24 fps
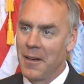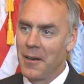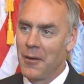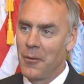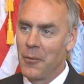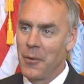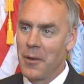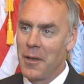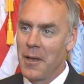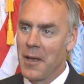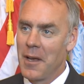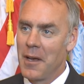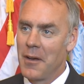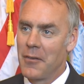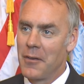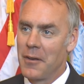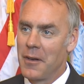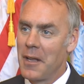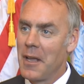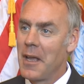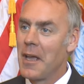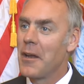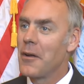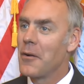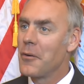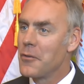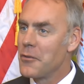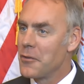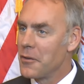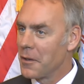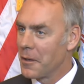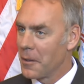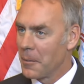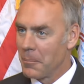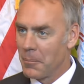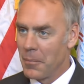We have an
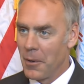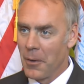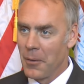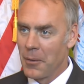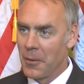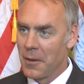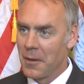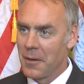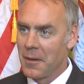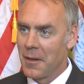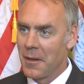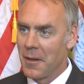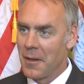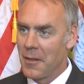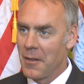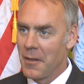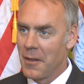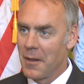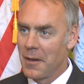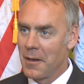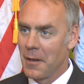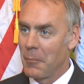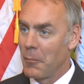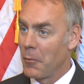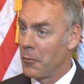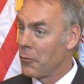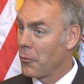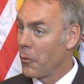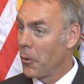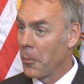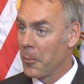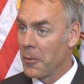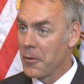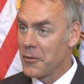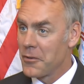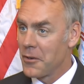energy component that I'm a
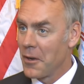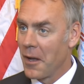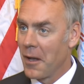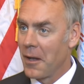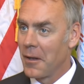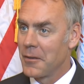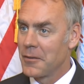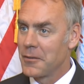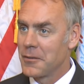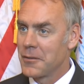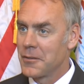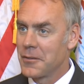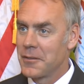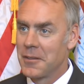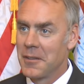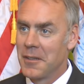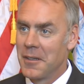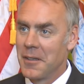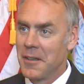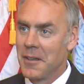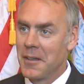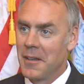former geologist,